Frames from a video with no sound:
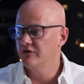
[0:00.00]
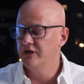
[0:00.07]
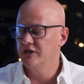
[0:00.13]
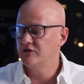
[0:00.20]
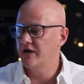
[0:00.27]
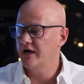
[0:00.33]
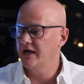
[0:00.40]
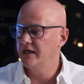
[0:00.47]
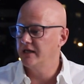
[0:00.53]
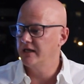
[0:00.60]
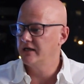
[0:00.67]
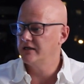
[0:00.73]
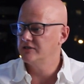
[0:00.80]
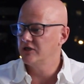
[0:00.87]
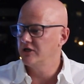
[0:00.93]
on their tracking
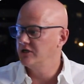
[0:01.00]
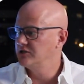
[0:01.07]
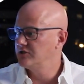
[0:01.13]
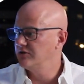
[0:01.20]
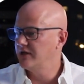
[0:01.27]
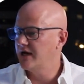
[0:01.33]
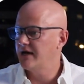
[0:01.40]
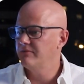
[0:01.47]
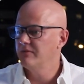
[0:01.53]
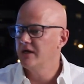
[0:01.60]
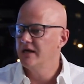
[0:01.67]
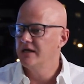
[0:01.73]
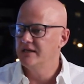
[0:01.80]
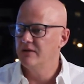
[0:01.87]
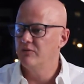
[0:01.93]
link. And so you can do that.
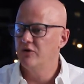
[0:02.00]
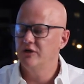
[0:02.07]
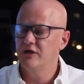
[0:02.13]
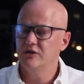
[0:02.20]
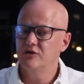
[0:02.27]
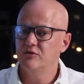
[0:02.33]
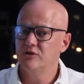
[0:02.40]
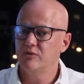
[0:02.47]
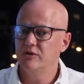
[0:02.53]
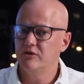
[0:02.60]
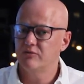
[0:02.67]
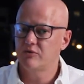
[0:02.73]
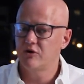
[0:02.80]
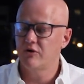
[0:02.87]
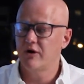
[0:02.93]
Then what you can do is when
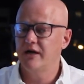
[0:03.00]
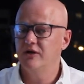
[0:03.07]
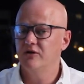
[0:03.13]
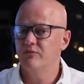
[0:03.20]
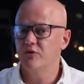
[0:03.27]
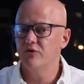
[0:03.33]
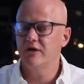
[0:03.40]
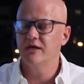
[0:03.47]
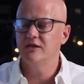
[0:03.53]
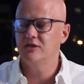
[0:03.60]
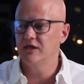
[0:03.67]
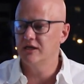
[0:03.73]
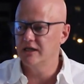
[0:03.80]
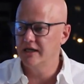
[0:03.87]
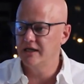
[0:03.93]
you're creating your bookings,
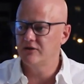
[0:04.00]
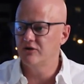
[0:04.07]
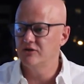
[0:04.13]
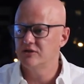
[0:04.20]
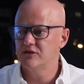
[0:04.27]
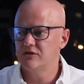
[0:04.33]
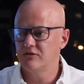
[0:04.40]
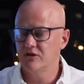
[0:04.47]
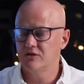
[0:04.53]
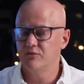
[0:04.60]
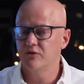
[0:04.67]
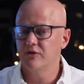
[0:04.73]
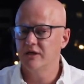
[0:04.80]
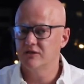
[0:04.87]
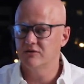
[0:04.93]
you can link those
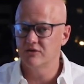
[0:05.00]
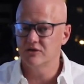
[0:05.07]
bookings or